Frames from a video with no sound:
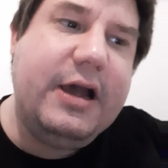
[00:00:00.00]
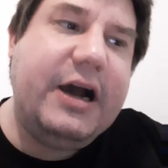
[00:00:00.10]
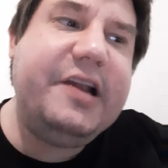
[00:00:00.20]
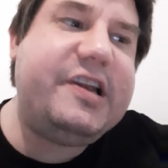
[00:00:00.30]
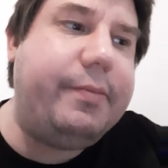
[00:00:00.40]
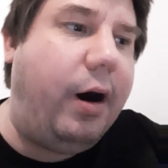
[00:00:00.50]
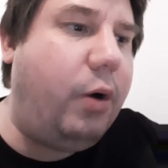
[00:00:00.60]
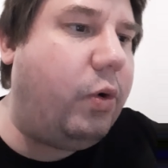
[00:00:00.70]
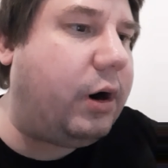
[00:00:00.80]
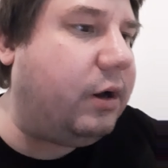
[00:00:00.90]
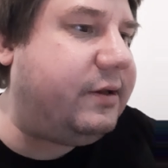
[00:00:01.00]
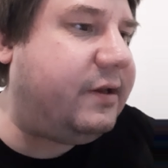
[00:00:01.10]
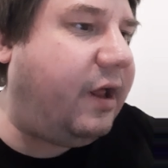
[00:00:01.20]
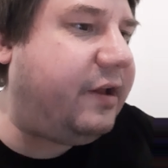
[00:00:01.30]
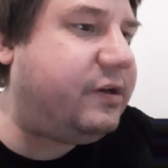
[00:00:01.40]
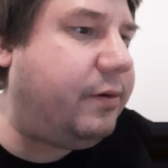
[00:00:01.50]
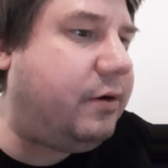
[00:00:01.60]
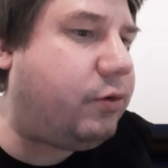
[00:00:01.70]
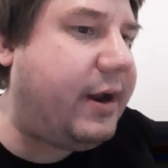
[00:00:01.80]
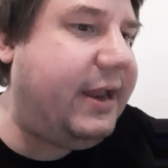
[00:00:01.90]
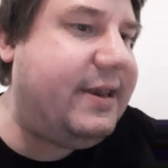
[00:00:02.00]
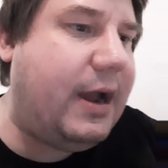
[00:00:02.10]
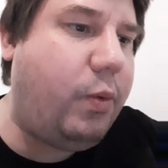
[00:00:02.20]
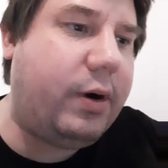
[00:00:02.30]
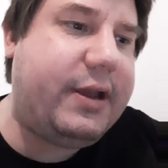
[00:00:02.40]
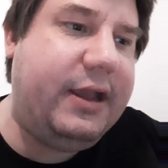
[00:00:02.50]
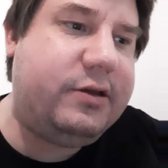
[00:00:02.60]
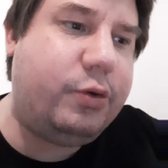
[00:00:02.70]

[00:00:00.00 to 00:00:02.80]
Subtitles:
A small world is also a great networking